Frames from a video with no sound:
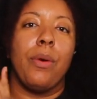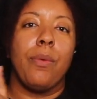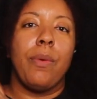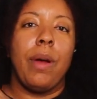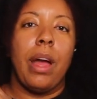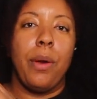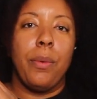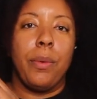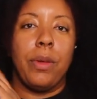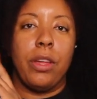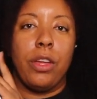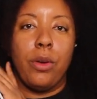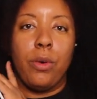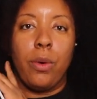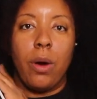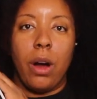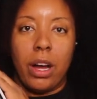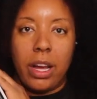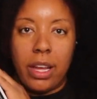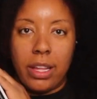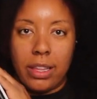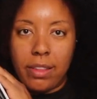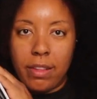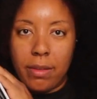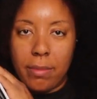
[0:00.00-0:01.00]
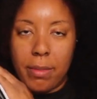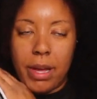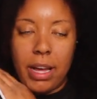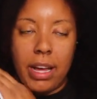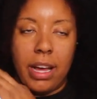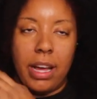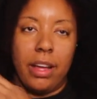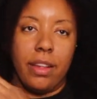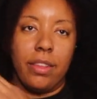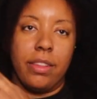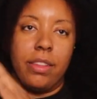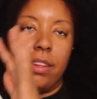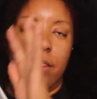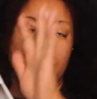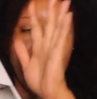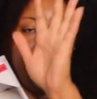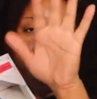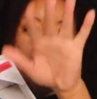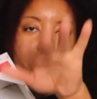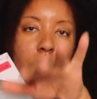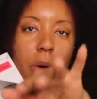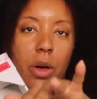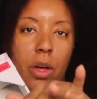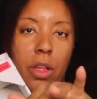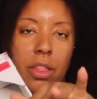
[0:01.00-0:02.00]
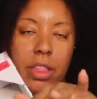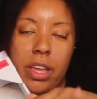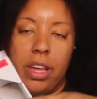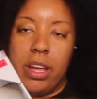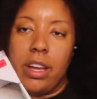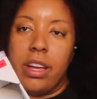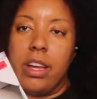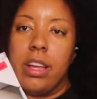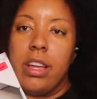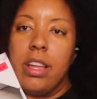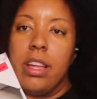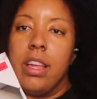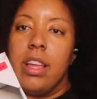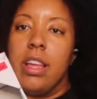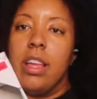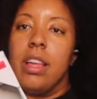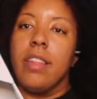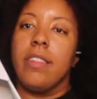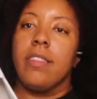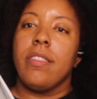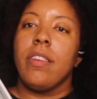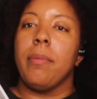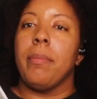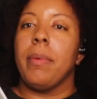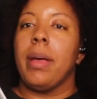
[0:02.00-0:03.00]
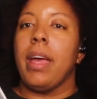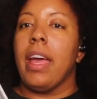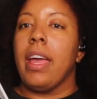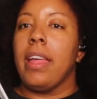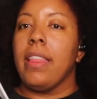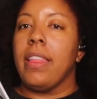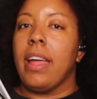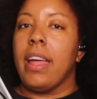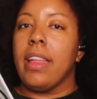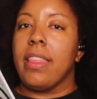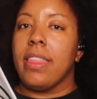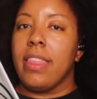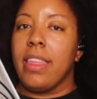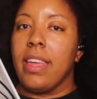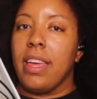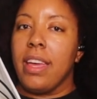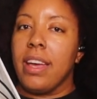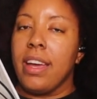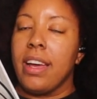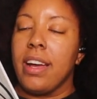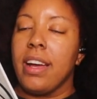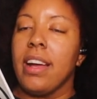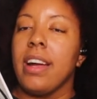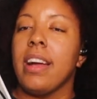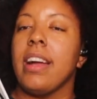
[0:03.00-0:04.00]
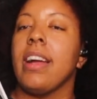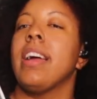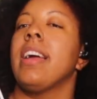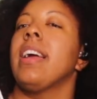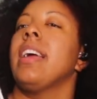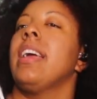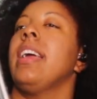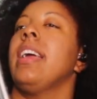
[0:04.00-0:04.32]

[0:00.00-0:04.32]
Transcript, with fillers: right when you walk into my house, there's a wall there. So I'm gonna hang that there